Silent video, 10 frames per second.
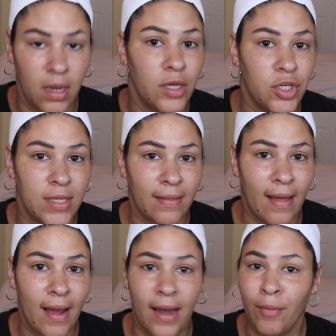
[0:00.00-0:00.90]
Just like
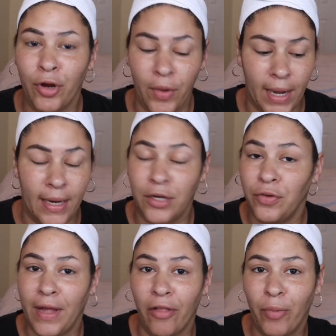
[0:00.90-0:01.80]
that. And I'm going to go ahead and do
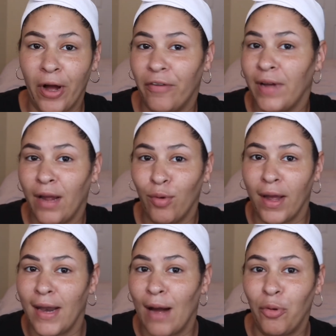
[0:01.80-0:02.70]
the other brow off camera
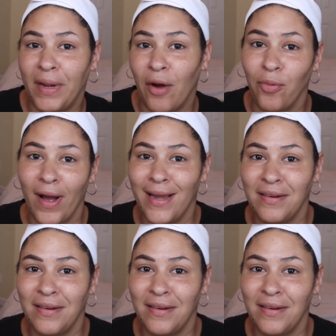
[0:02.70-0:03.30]
and I will be right